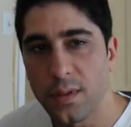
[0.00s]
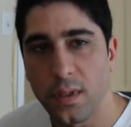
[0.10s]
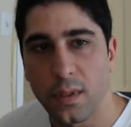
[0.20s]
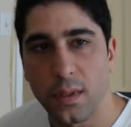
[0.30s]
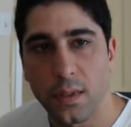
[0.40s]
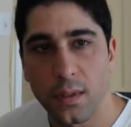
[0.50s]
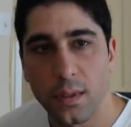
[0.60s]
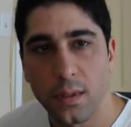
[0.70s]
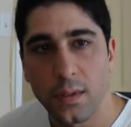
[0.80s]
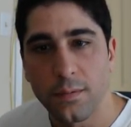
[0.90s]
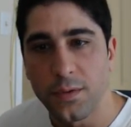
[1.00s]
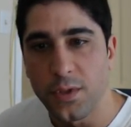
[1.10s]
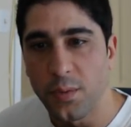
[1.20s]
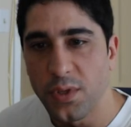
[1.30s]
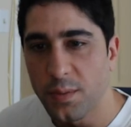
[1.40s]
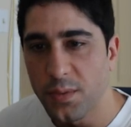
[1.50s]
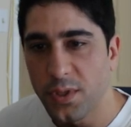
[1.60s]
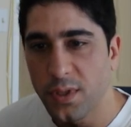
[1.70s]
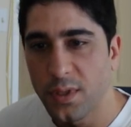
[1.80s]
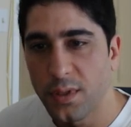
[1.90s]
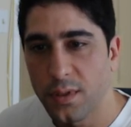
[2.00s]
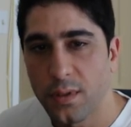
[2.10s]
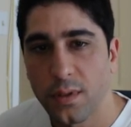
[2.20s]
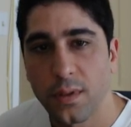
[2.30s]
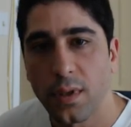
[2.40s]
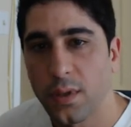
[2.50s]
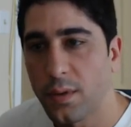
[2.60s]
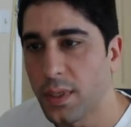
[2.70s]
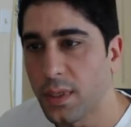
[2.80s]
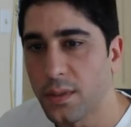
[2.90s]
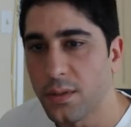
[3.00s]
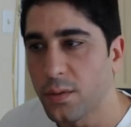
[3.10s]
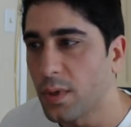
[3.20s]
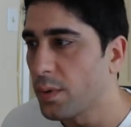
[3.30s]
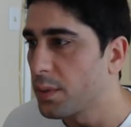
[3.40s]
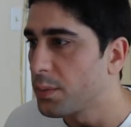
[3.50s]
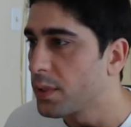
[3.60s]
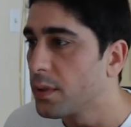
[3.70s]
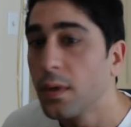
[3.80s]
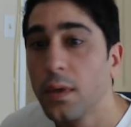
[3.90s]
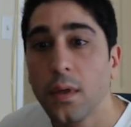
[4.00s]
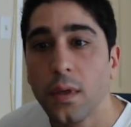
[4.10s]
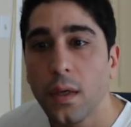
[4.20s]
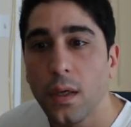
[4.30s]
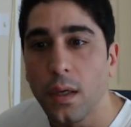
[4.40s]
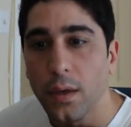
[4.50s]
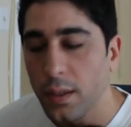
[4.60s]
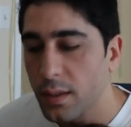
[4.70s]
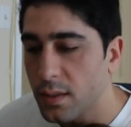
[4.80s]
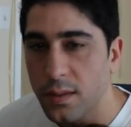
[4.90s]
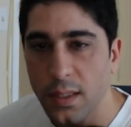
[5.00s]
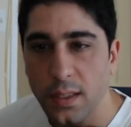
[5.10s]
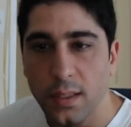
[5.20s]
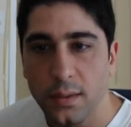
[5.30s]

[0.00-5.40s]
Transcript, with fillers: Uh, for some reason I'm stuck in here. How do I get to where I want to be? Alright, see ya!